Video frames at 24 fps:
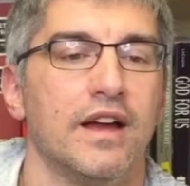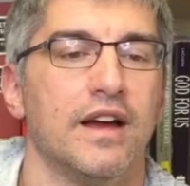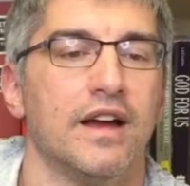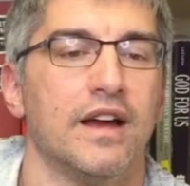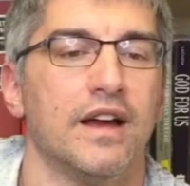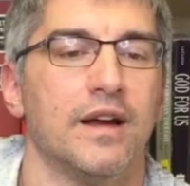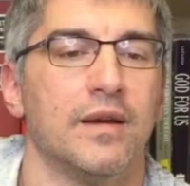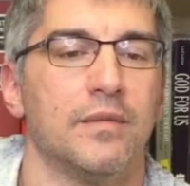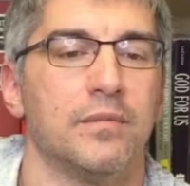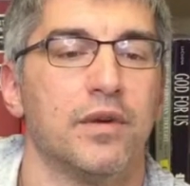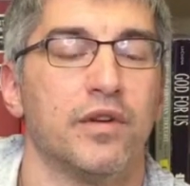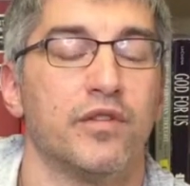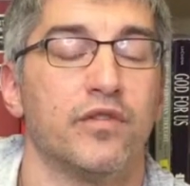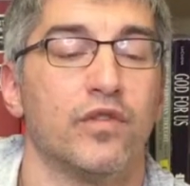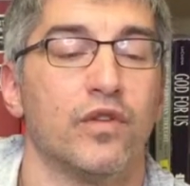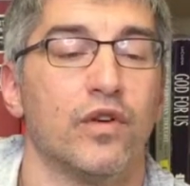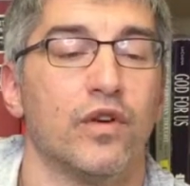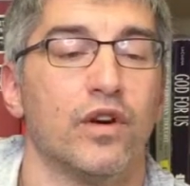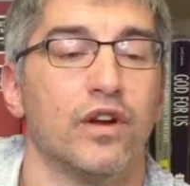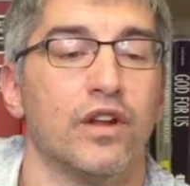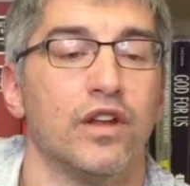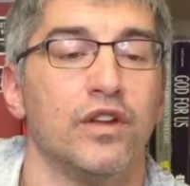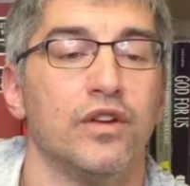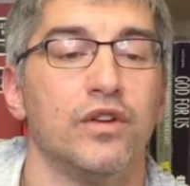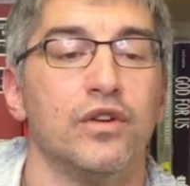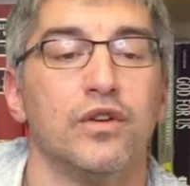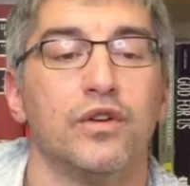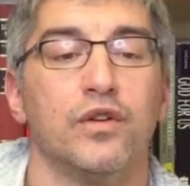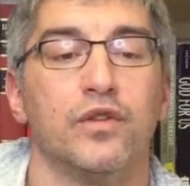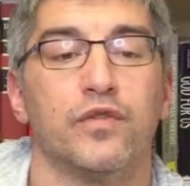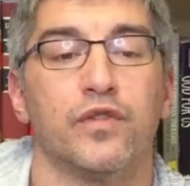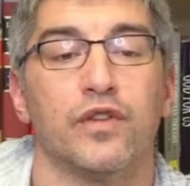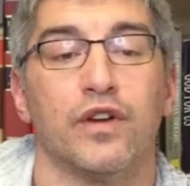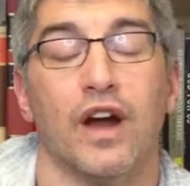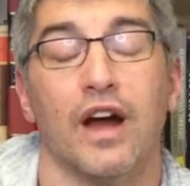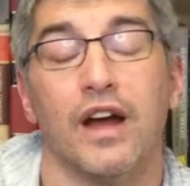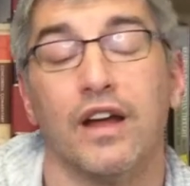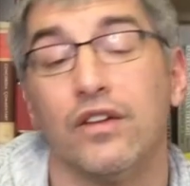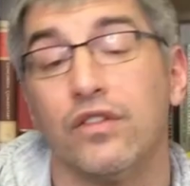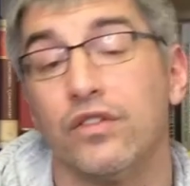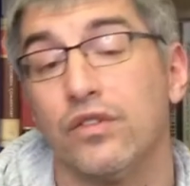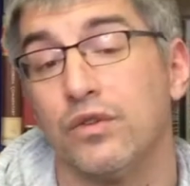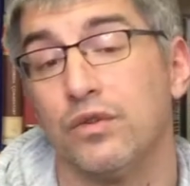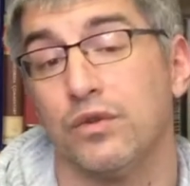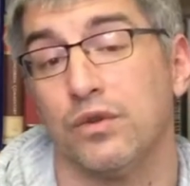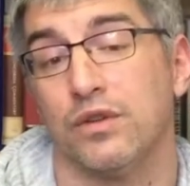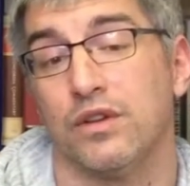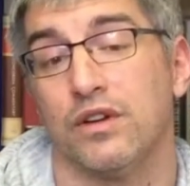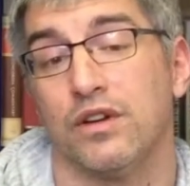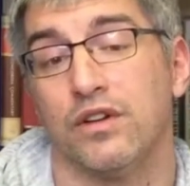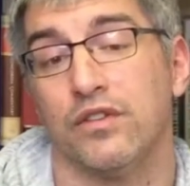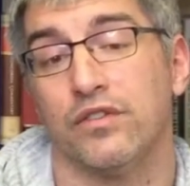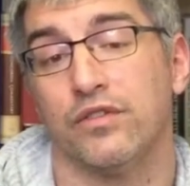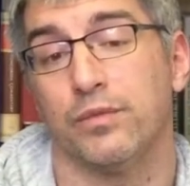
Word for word: Um, but for you, for high schoolers,